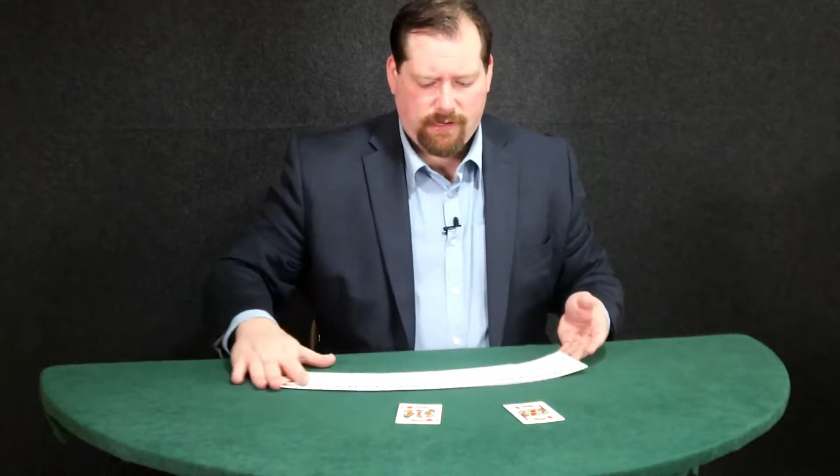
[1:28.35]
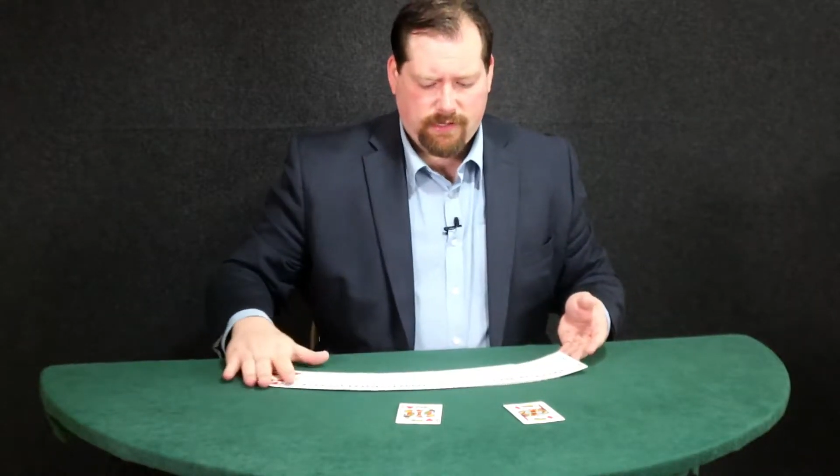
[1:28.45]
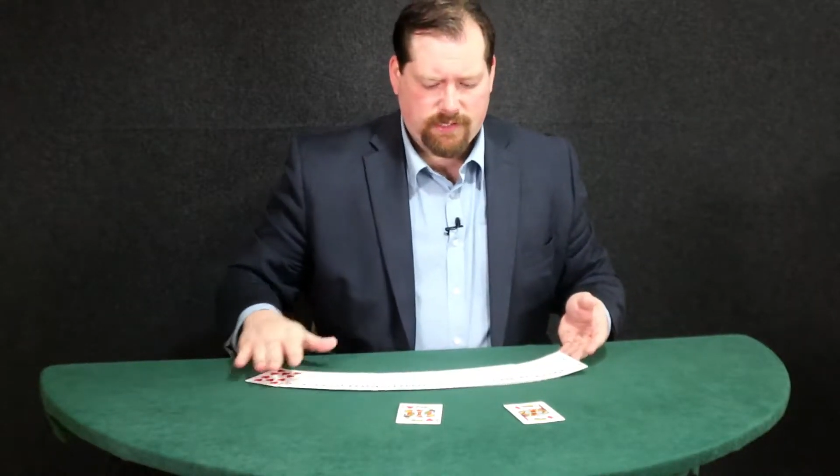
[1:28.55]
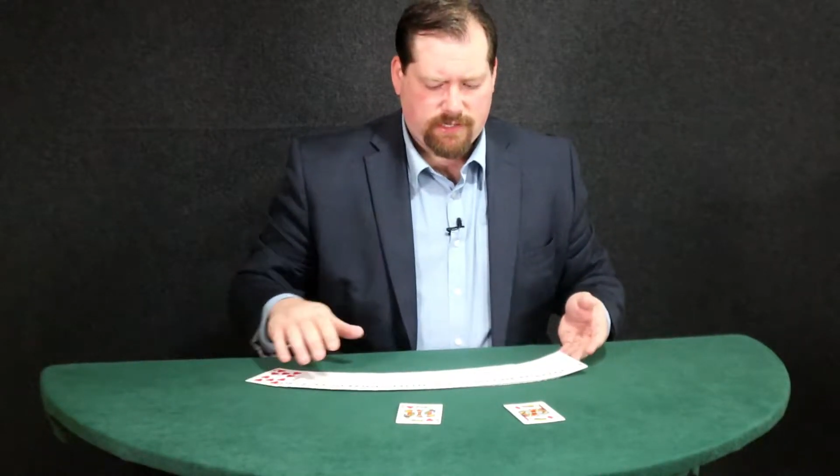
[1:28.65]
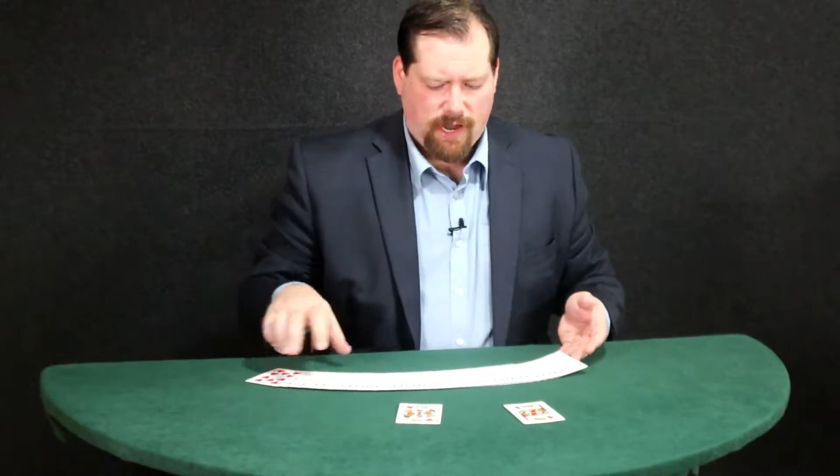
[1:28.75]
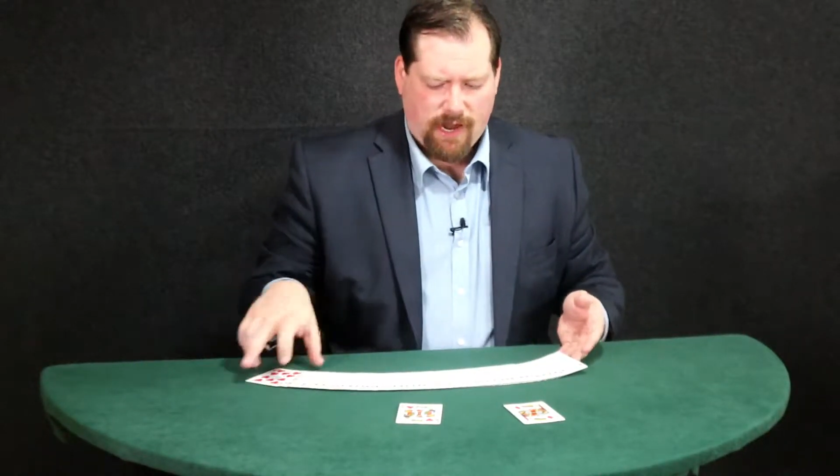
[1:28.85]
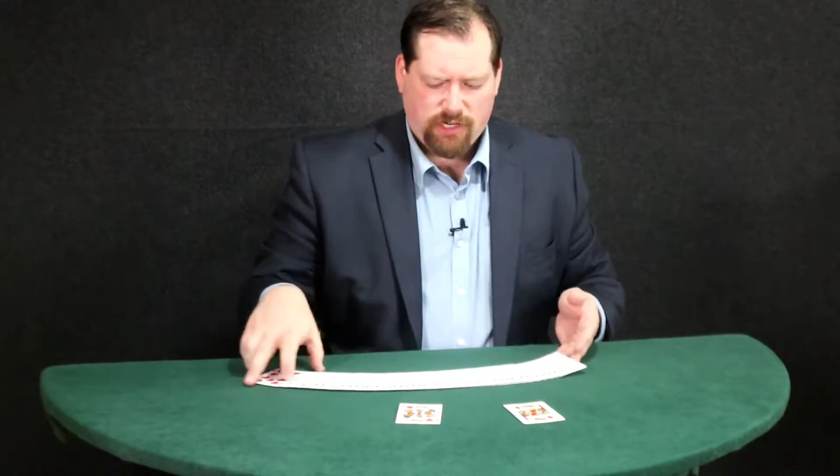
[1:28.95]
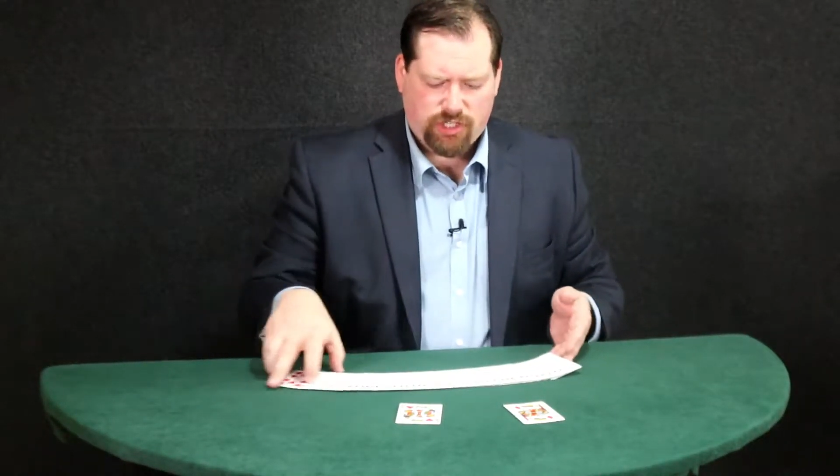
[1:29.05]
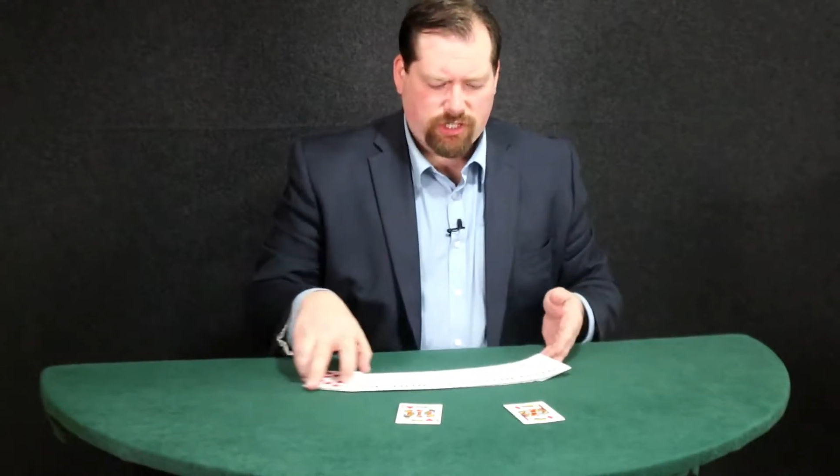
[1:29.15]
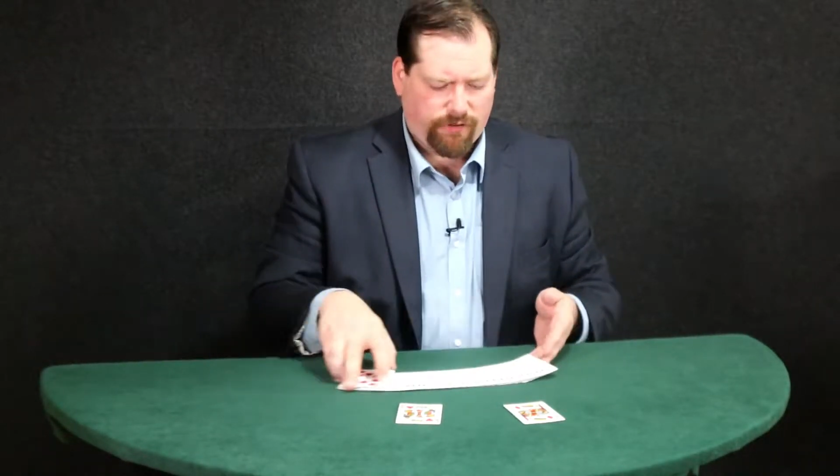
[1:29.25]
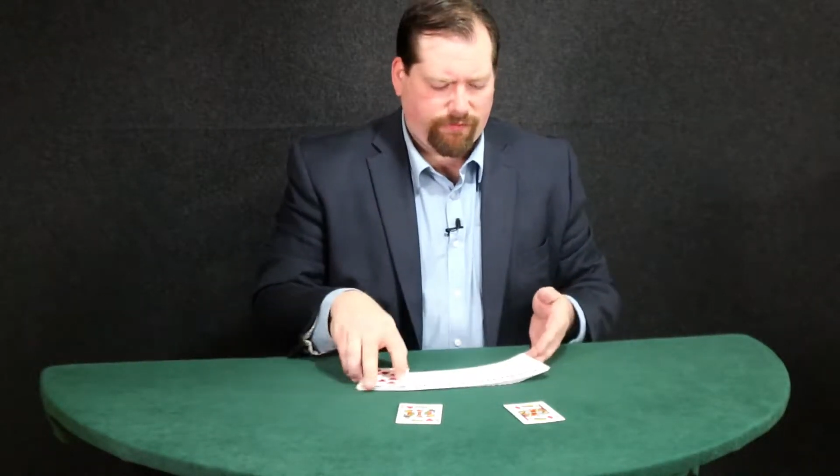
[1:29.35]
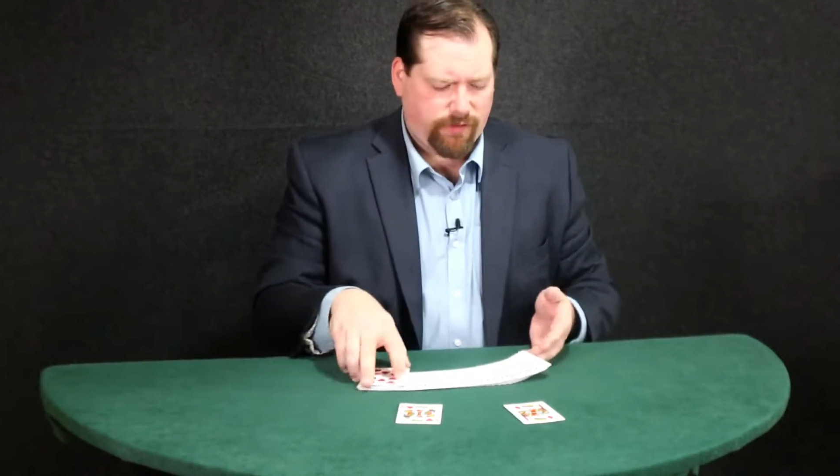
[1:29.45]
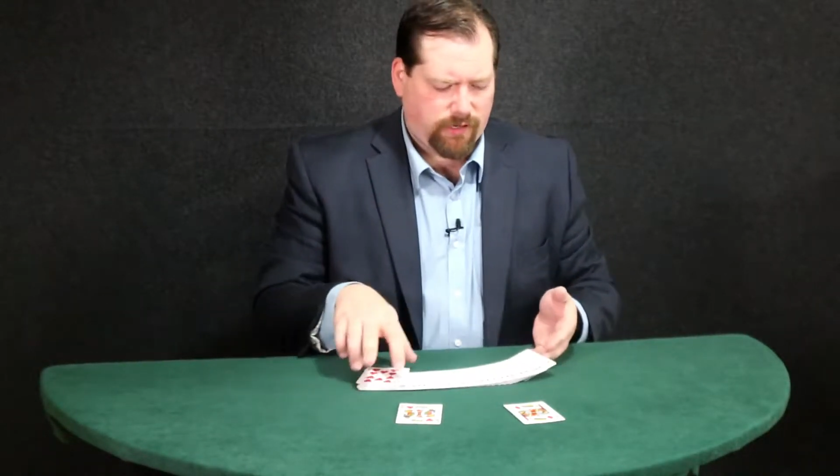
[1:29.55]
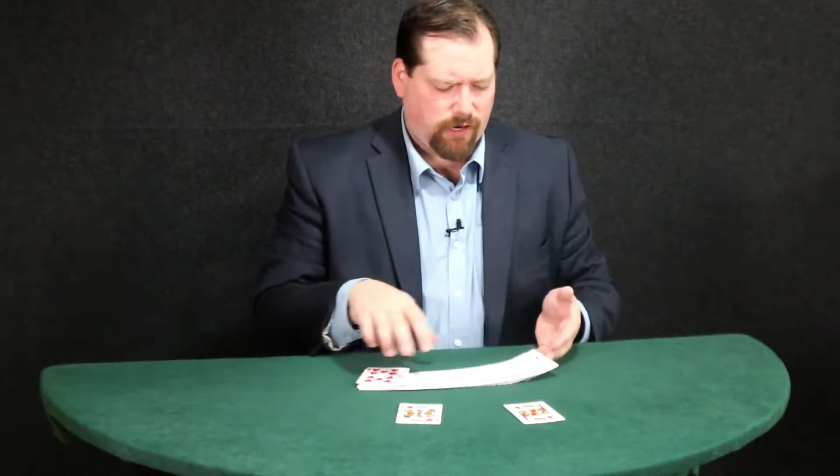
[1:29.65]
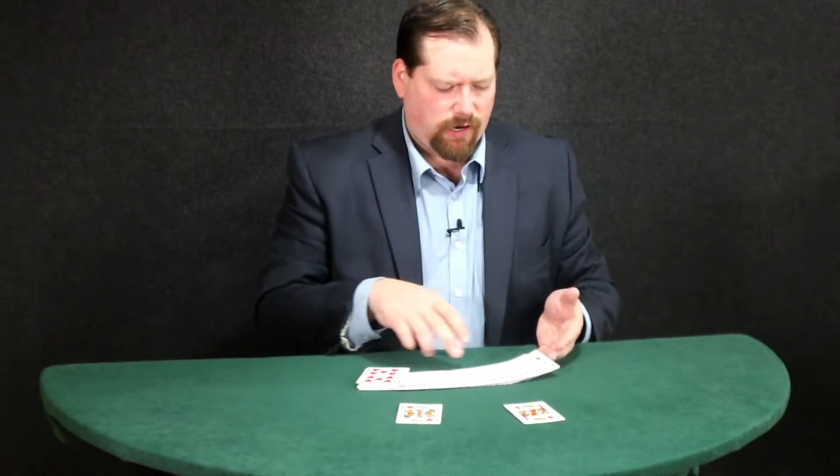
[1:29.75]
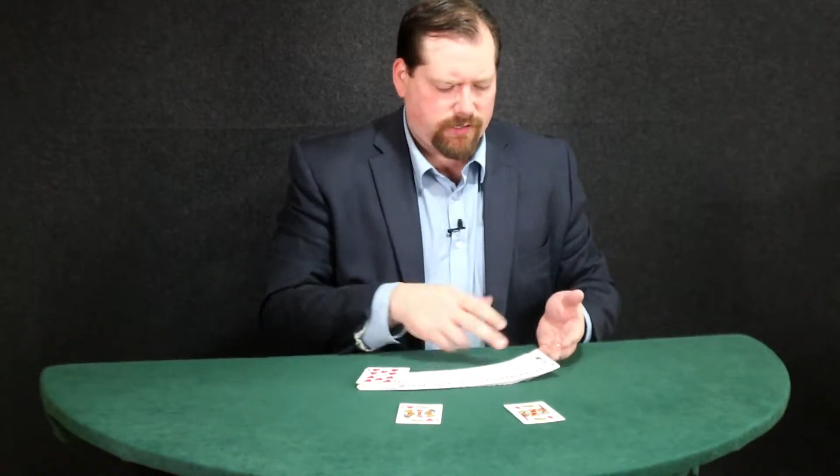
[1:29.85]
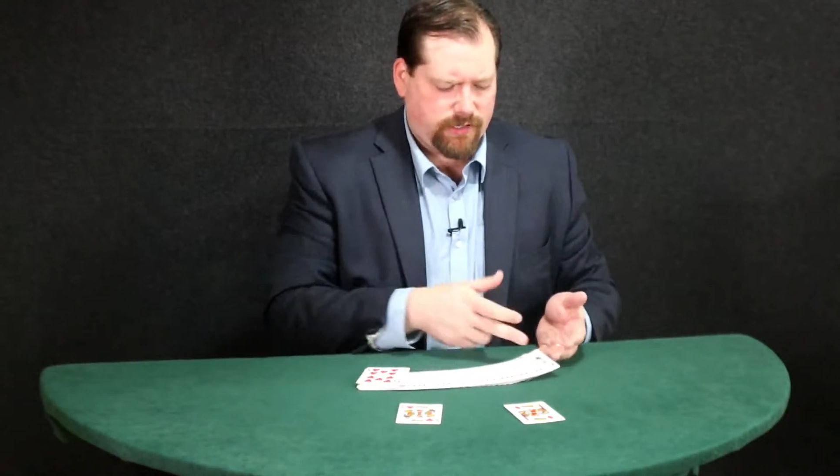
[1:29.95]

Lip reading: is I shuffle the cards